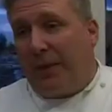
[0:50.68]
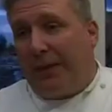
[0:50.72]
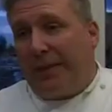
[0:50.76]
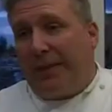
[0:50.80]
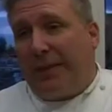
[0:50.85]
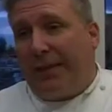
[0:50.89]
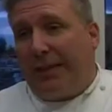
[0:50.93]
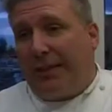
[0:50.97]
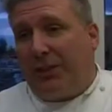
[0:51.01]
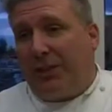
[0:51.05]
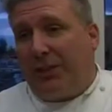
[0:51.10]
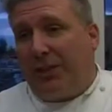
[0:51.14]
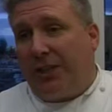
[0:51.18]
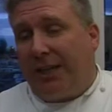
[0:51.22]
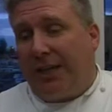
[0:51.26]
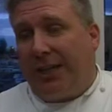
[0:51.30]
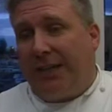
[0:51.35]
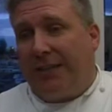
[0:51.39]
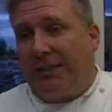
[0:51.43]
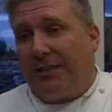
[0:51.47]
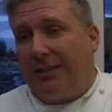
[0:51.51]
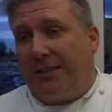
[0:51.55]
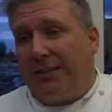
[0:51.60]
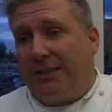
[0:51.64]
dish
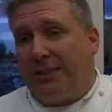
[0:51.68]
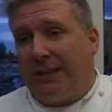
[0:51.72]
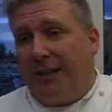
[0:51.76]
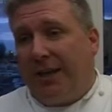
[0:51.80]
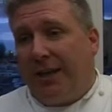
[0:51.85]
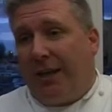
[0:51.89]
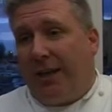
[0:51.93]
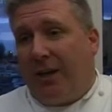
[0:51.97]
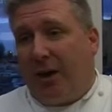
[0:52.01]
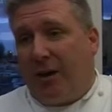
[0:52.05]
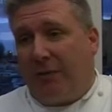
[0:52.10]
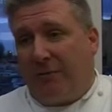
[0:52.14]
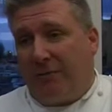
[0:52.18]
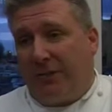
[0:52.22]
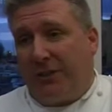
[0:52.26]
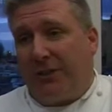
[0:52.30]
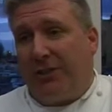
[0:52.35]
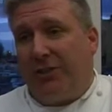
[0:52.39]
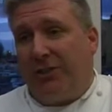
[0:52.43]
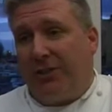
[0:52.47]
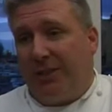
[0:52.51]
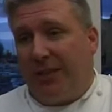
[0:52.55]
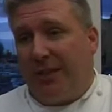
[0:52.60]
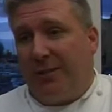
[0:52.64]
is our
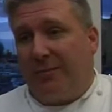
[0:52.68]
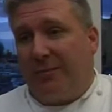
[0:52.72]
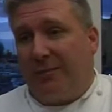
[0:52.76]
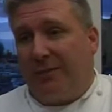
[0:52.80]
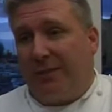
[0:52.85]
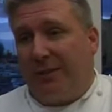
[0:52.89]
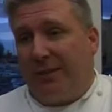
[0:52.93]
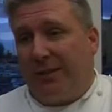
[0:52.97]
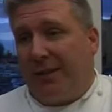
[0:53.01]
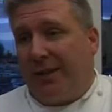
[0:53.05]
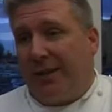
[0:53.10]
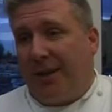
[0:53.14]
fish and chips.